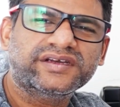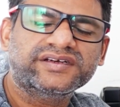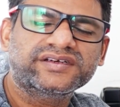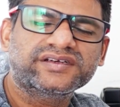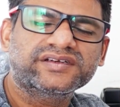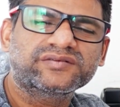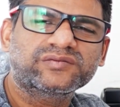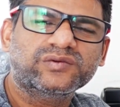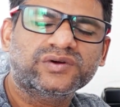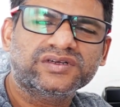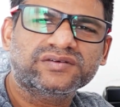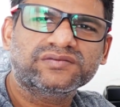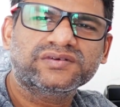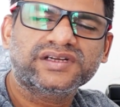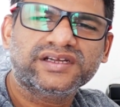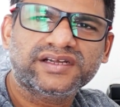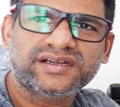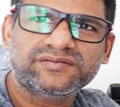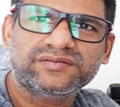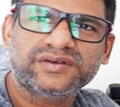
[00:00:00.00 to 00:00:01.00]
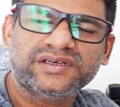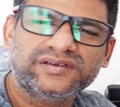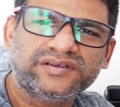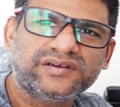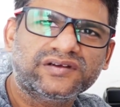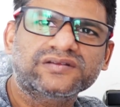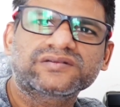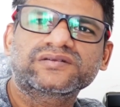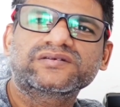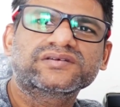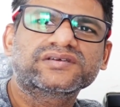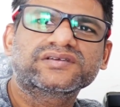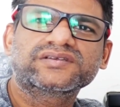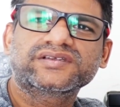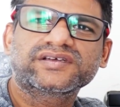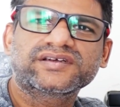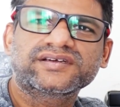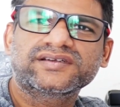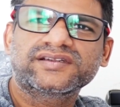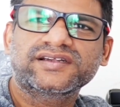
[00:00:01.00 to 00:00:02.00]
and whatever I have done also
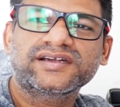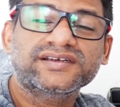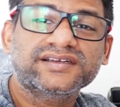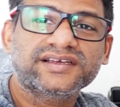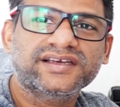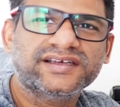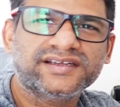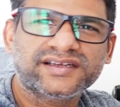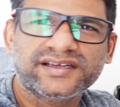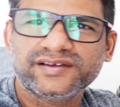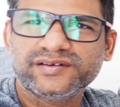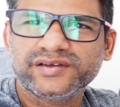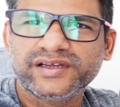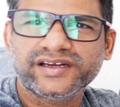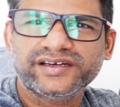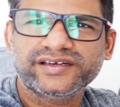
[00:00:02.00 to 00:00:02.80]
is at that era,